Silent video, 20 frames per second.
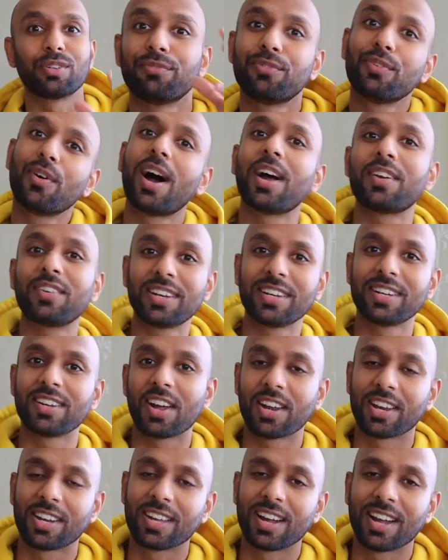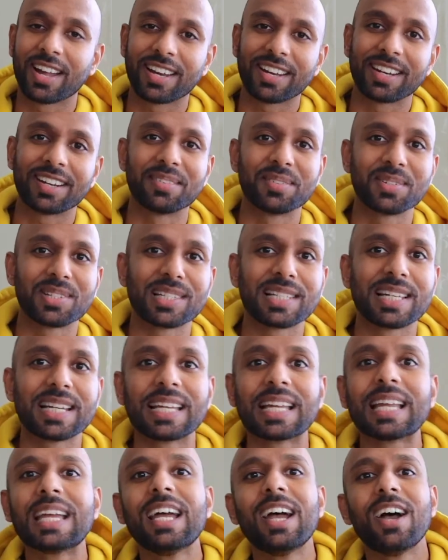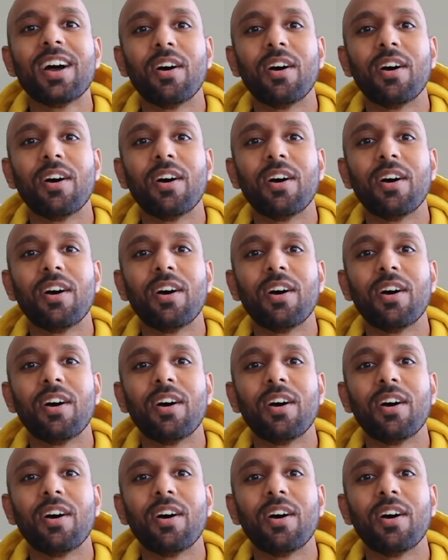499, and I was like,